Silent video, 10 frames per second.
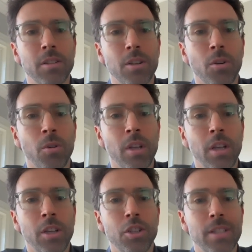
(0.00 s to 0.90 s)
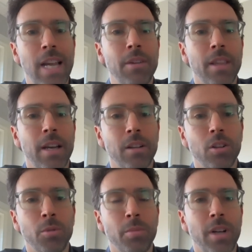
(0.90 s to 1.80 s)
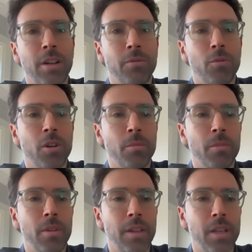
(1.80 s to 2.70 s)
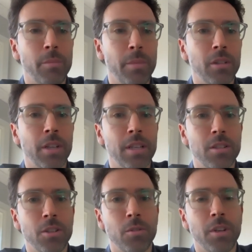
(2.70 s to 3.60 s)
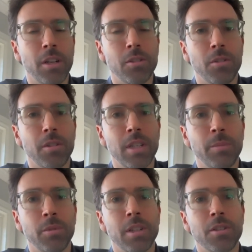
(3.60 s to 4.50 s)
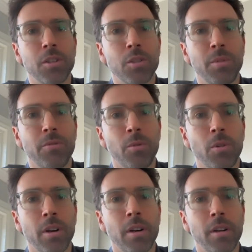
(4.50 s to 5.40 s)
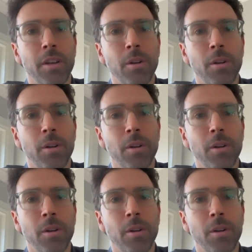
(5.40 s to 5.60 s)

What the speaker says: So just having that global platform and the ability to, do the deep research before,